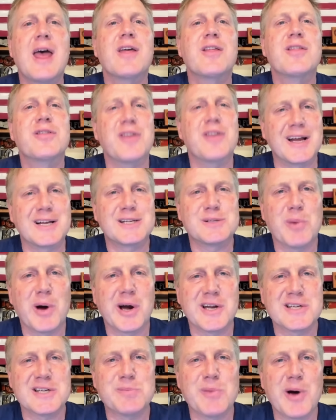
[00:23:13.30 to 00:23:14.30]
Thanks,
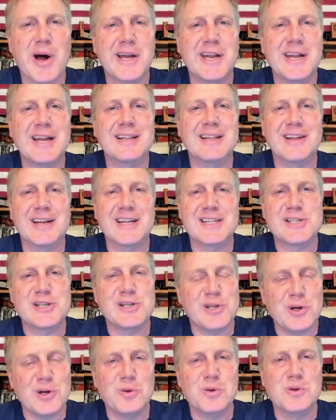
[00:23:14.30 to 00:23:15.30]
Midas Mighty. Let's
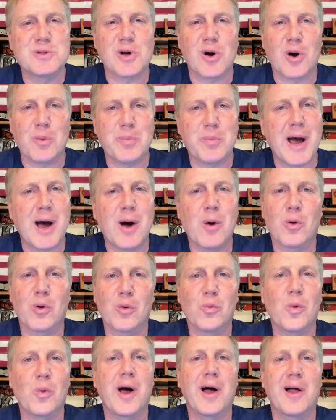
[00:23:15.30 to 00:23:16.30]
use our power
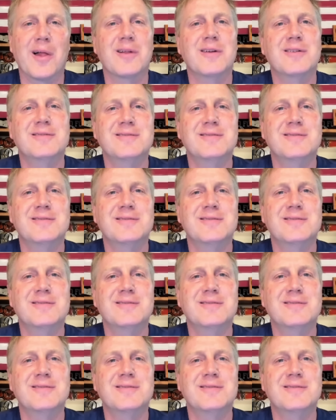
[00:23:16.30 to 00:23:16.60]
well.